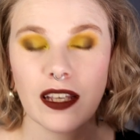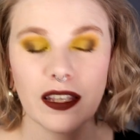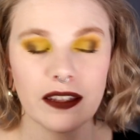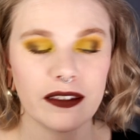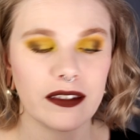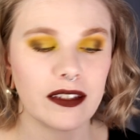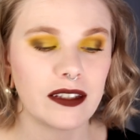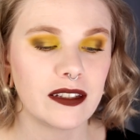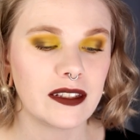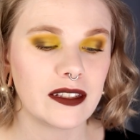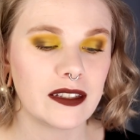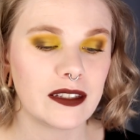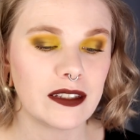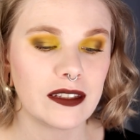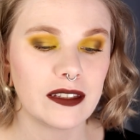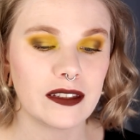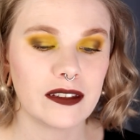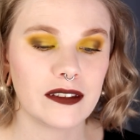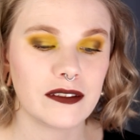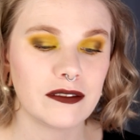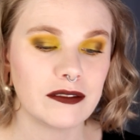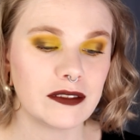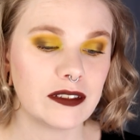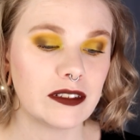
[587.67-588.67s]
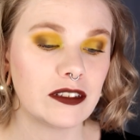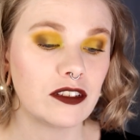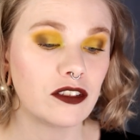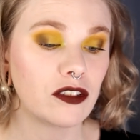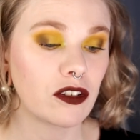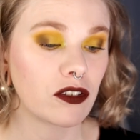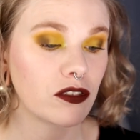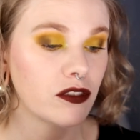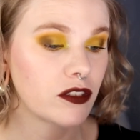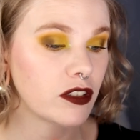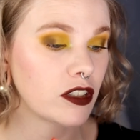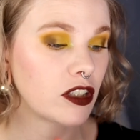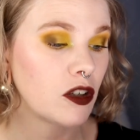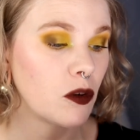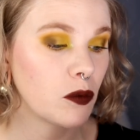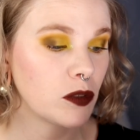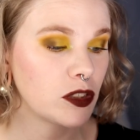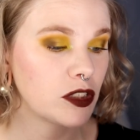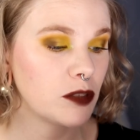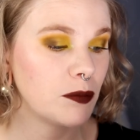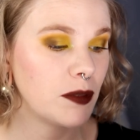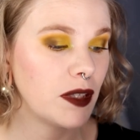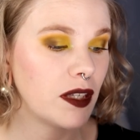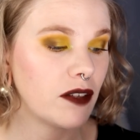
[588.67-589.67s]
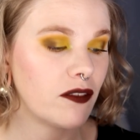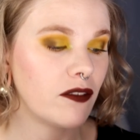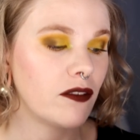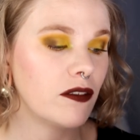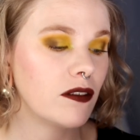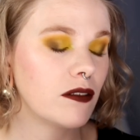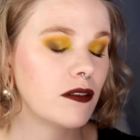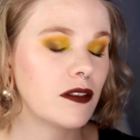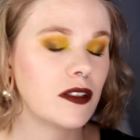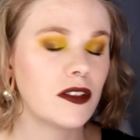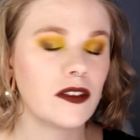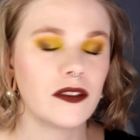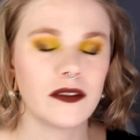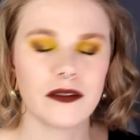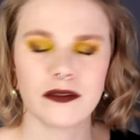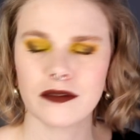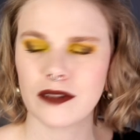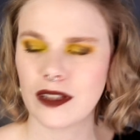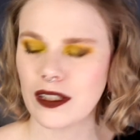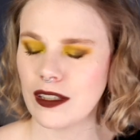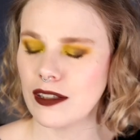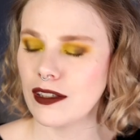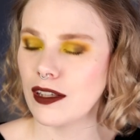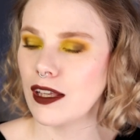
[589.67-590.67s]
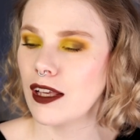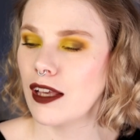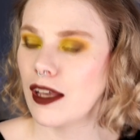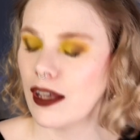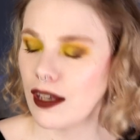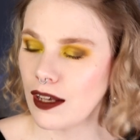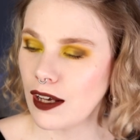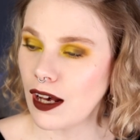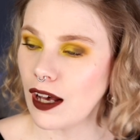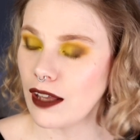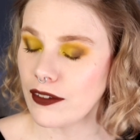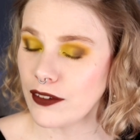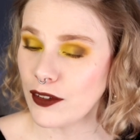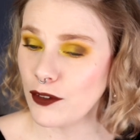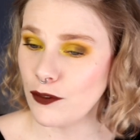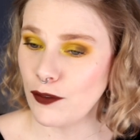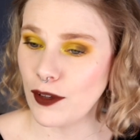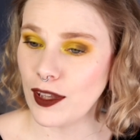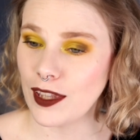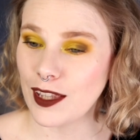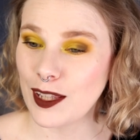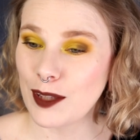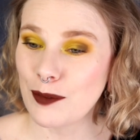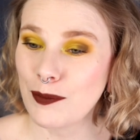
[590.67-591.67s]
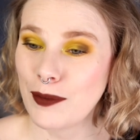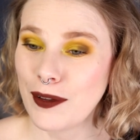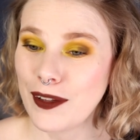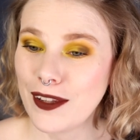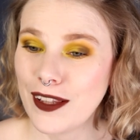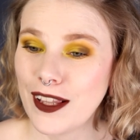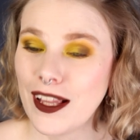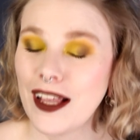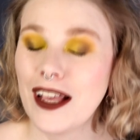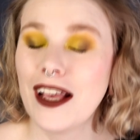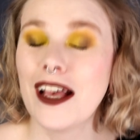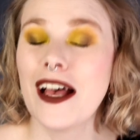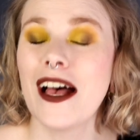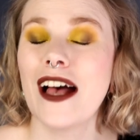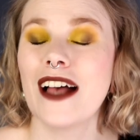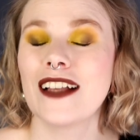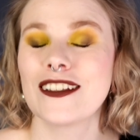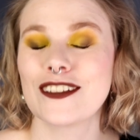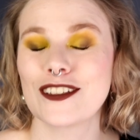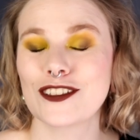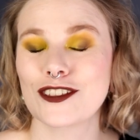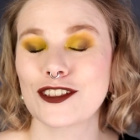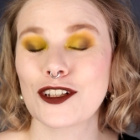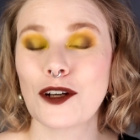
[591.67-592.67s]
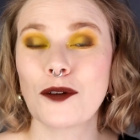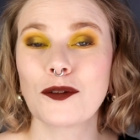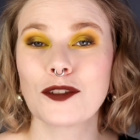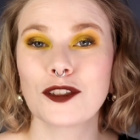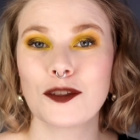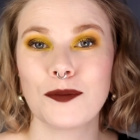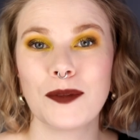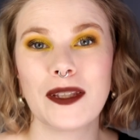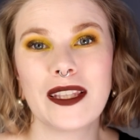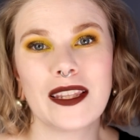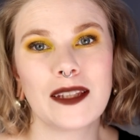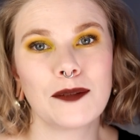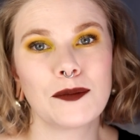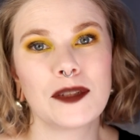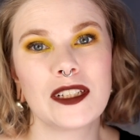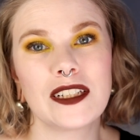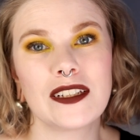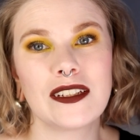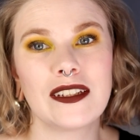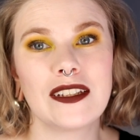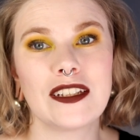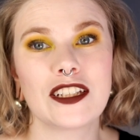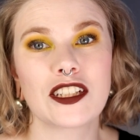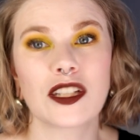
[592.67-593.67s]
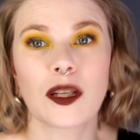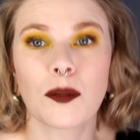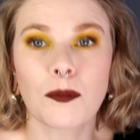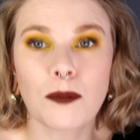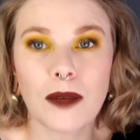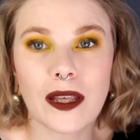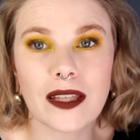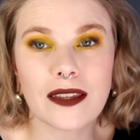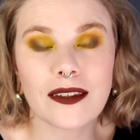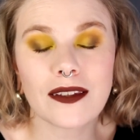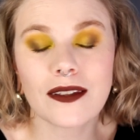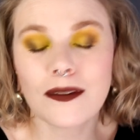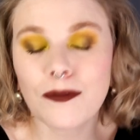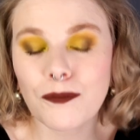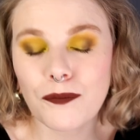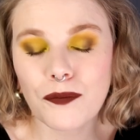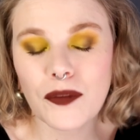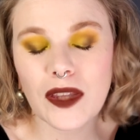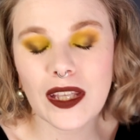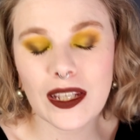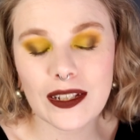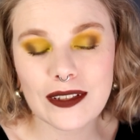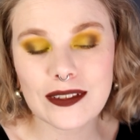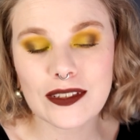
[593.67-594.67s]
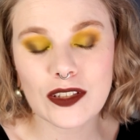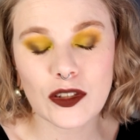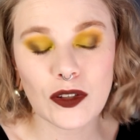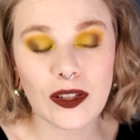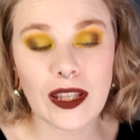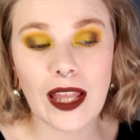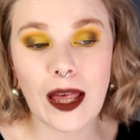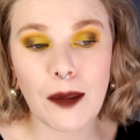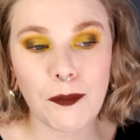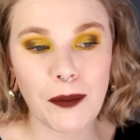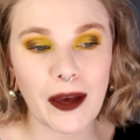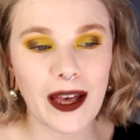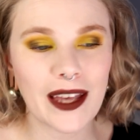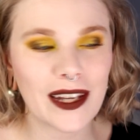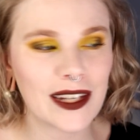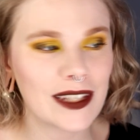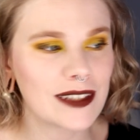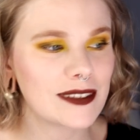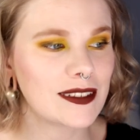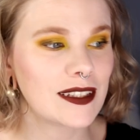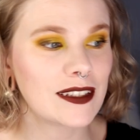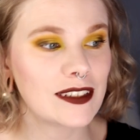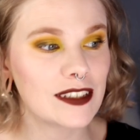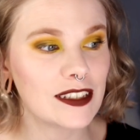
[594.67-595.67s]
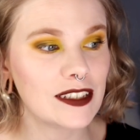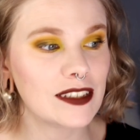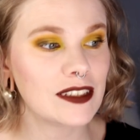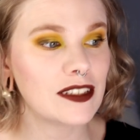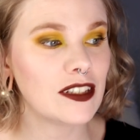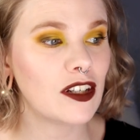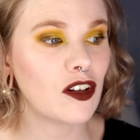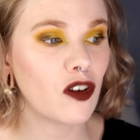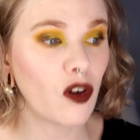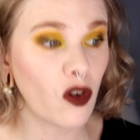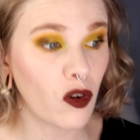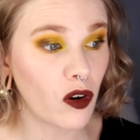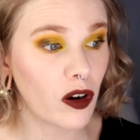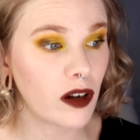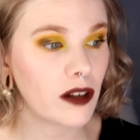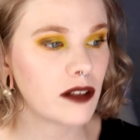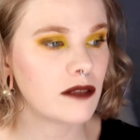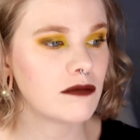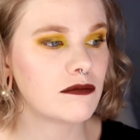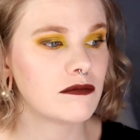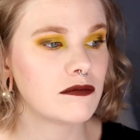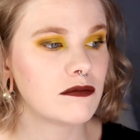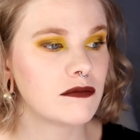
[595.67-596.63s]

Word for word: and not going to be a unavailable and not going to be limited edition but it is a collab palette and they are